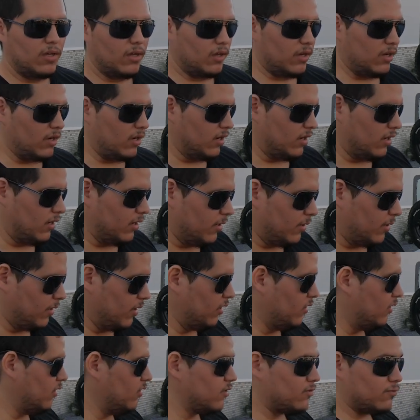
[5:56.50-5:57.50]

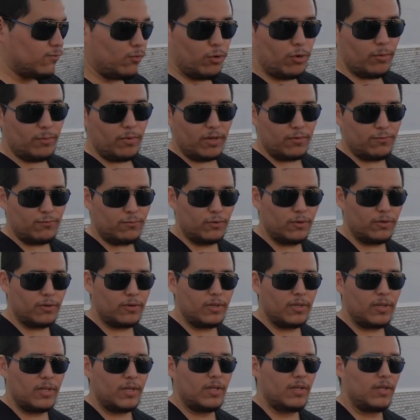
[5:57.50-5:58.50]
It is
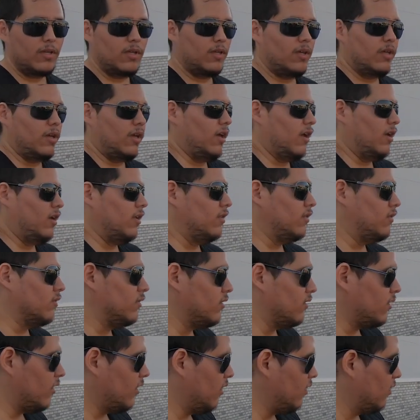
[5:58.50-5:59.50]
4x4.
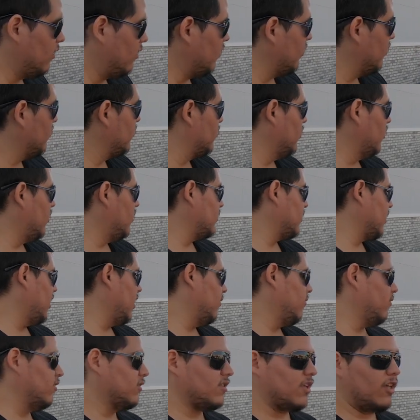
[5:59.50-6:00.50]
And it does
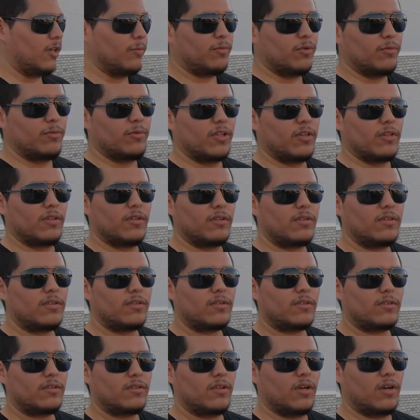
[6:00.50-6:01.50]
have its
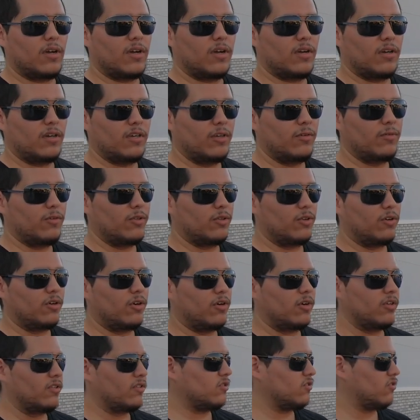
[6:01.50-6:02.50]
capabilities. Even
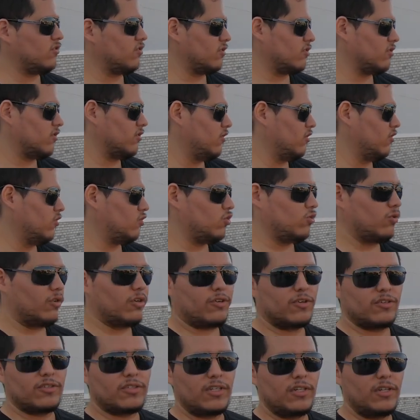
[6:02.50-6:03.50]
though it's just a
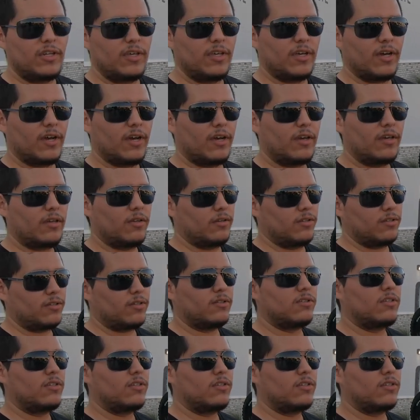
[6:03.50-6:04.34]
200 TDI, it is a